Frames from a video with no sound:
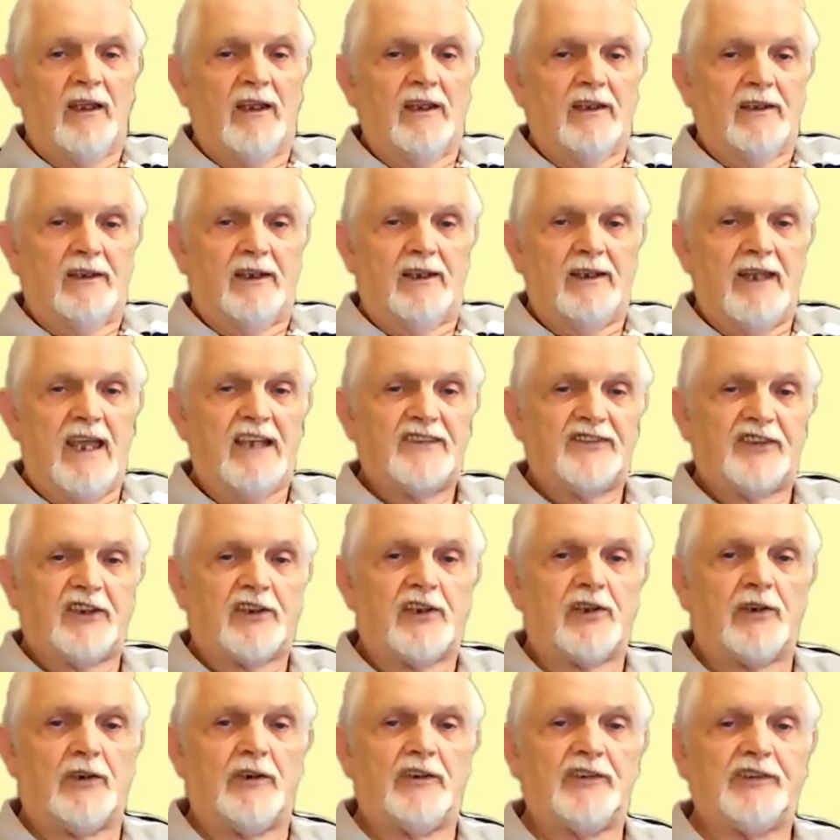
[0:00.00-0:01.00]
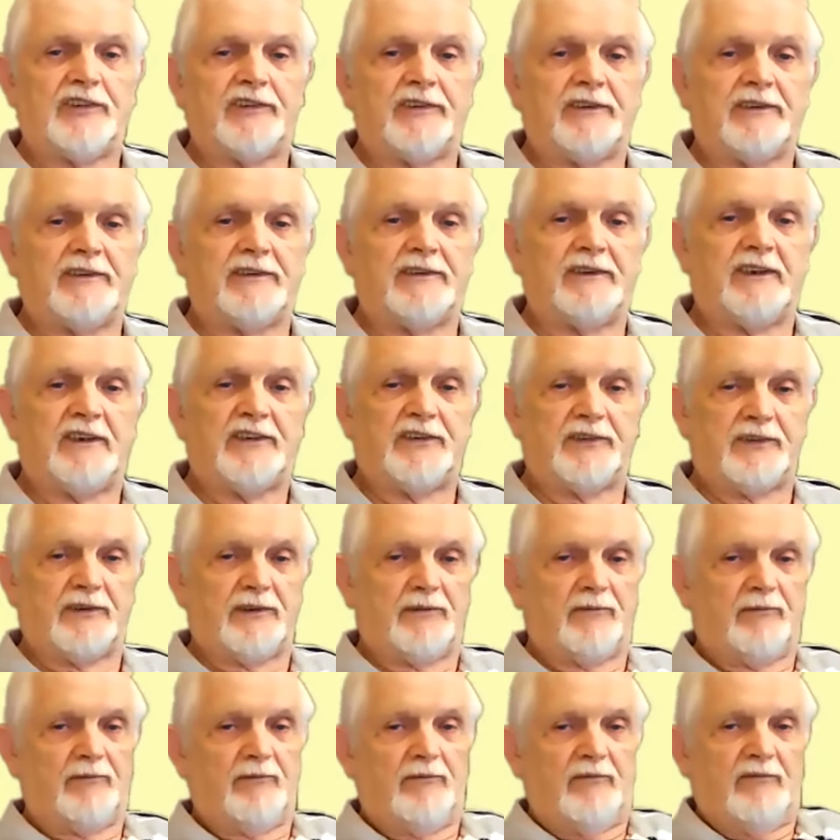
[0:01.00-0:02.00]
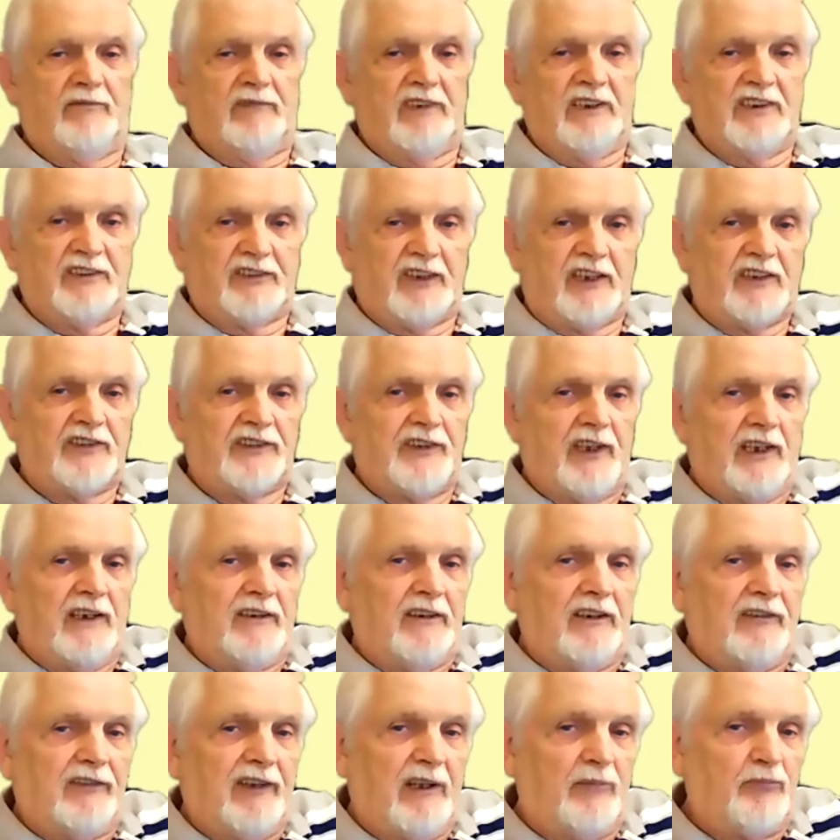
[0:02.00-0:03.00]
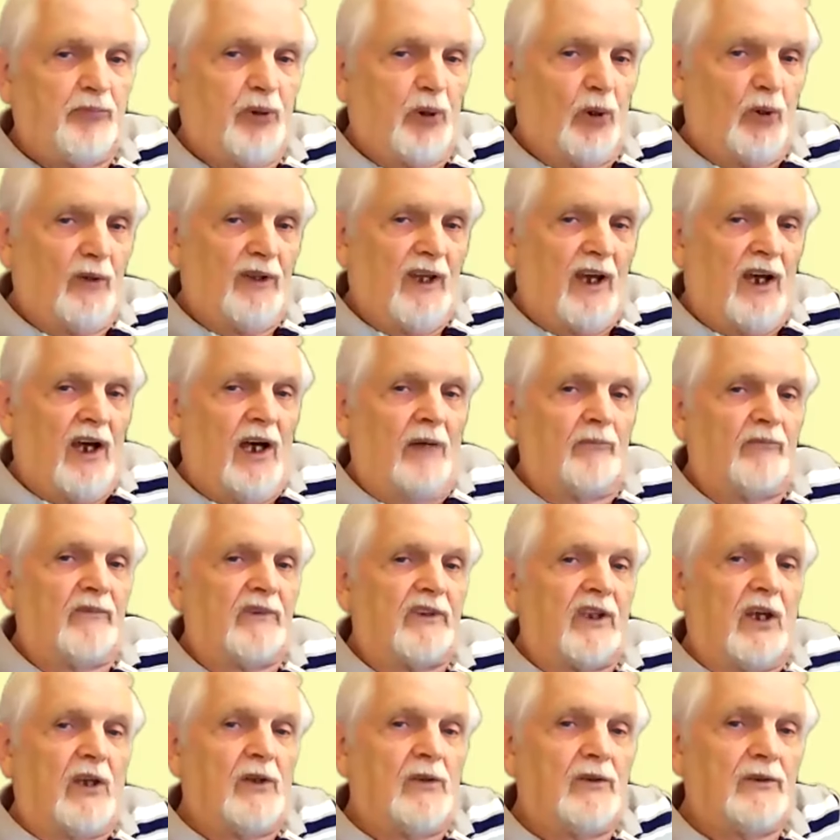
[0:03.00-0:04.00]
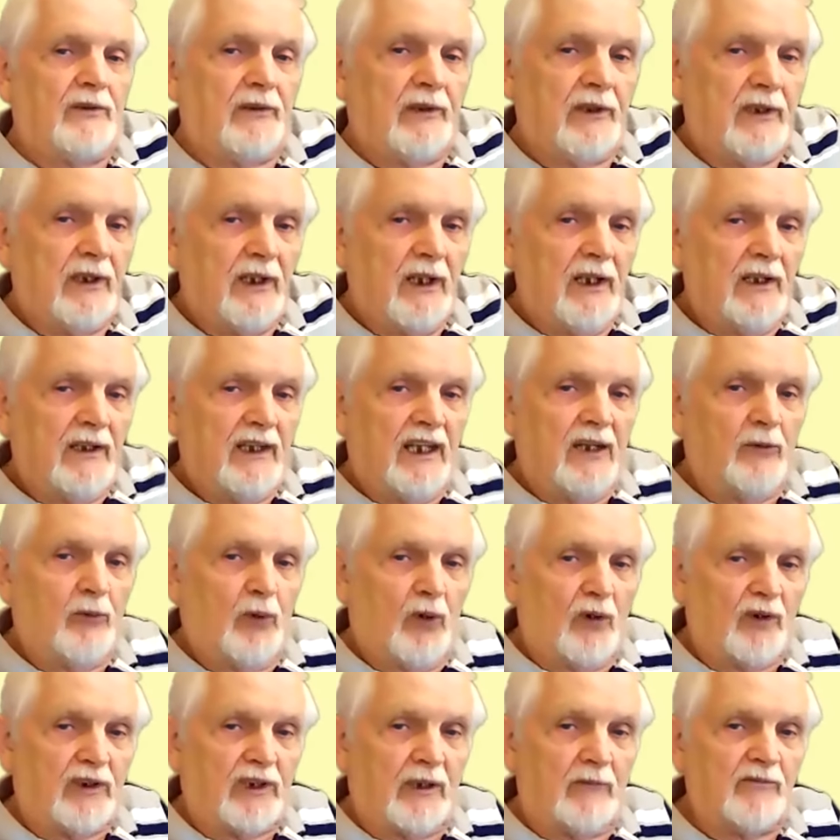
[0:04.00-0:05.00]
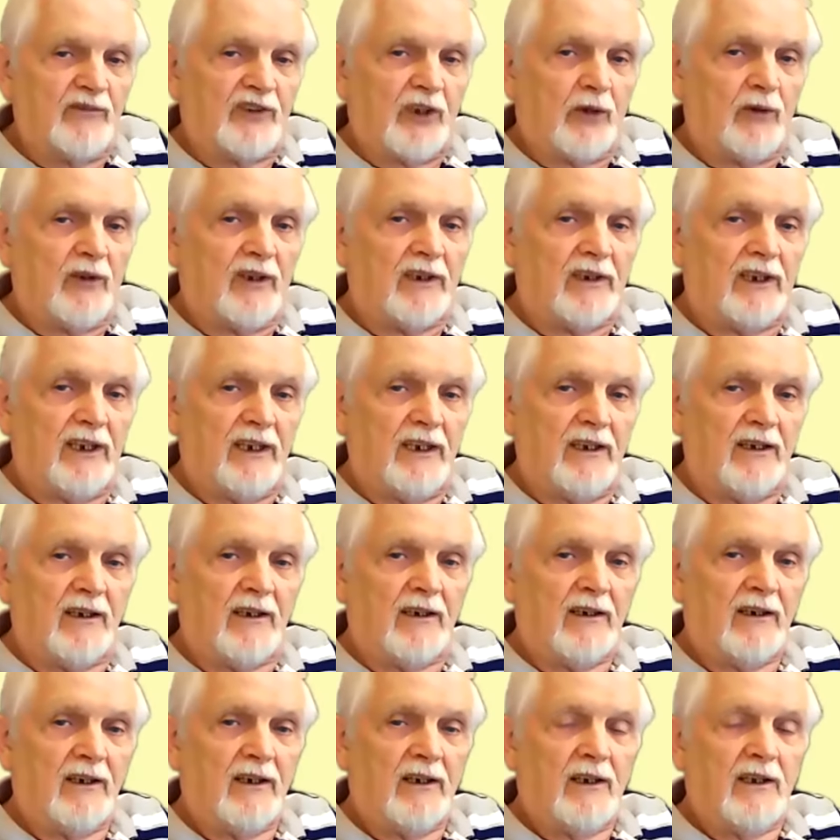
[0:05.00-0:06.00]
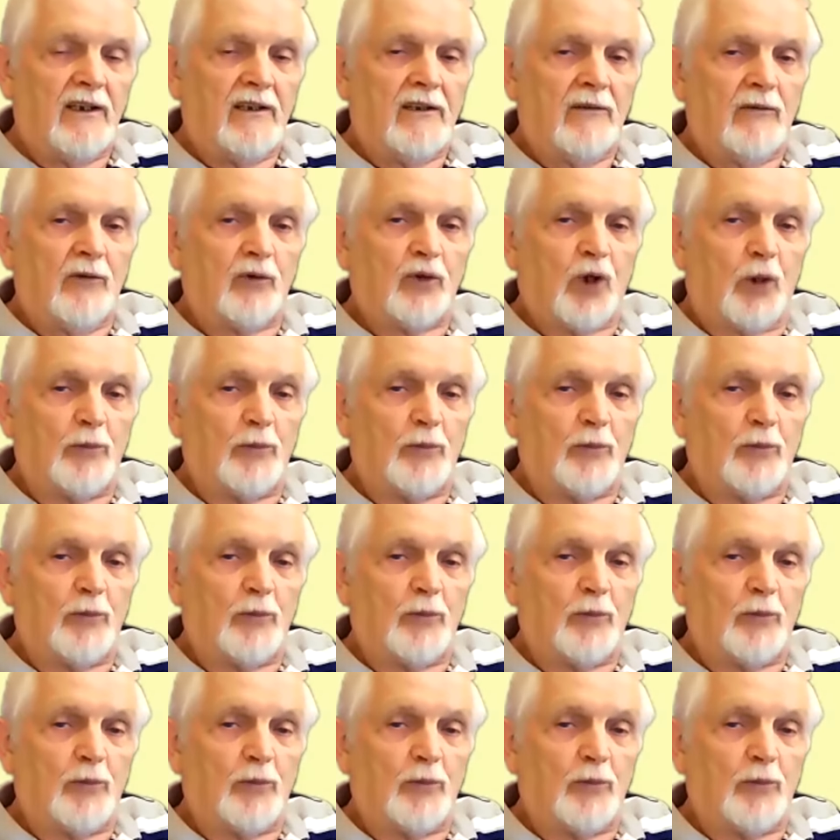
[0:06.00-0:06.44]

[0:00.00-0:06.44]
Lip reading: connects across this resistor. If I pull that up and down, then what comes out of here will go